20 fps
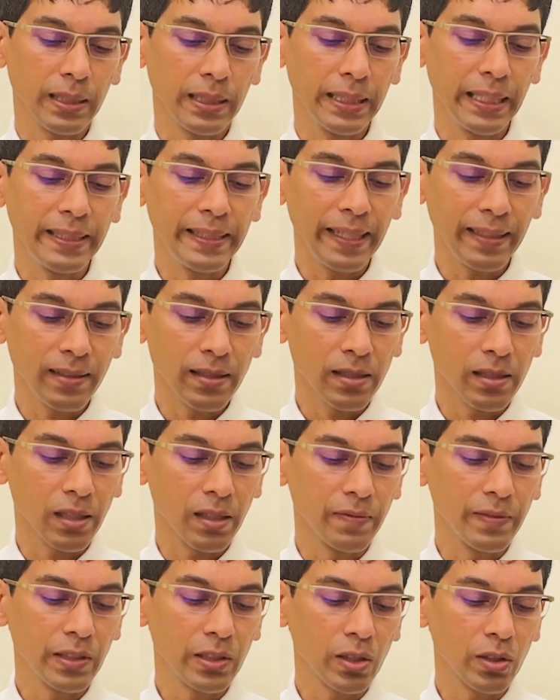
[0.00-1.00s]
they take the
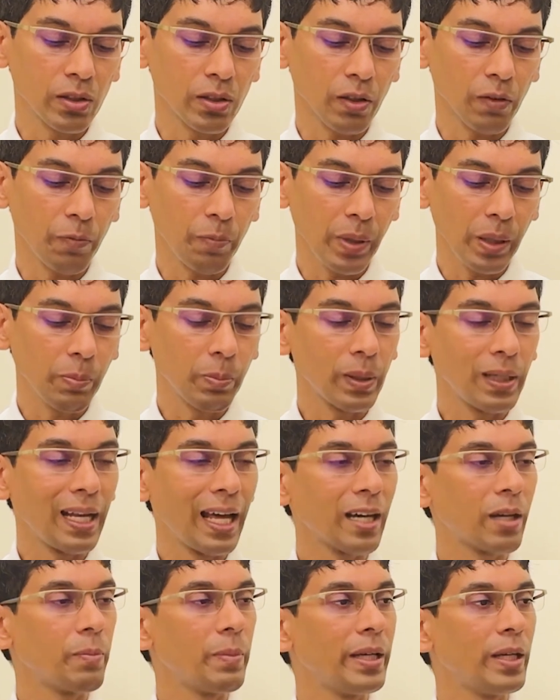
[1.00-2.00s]
services of people
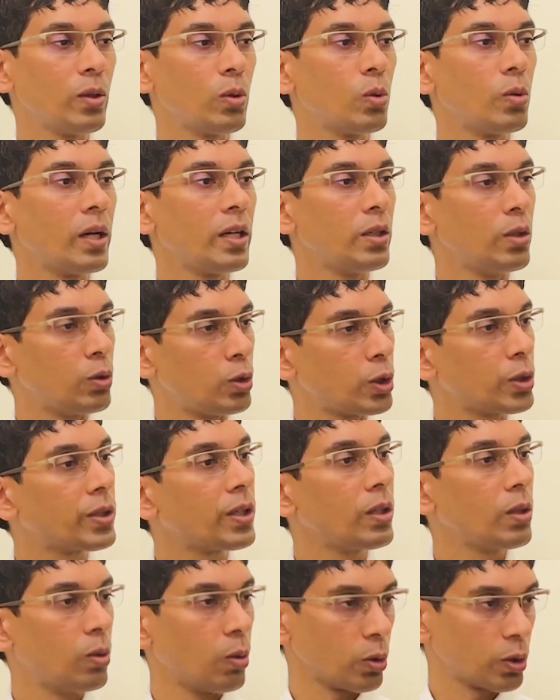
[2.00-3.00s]
like me who are
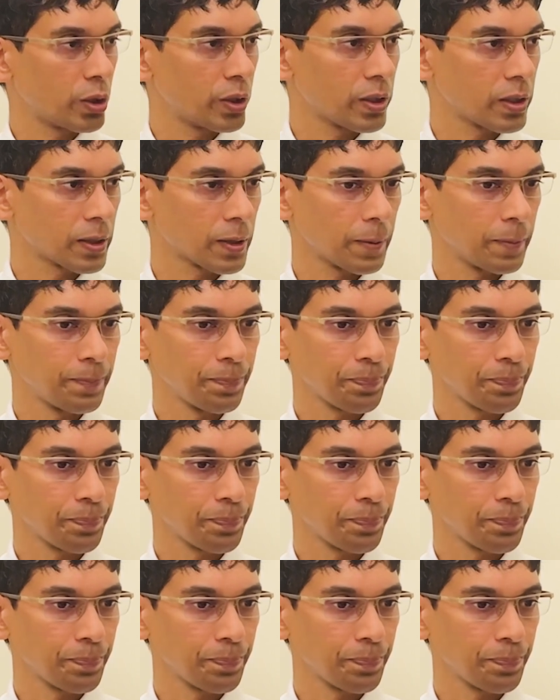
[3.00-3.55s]
nutrition coaches.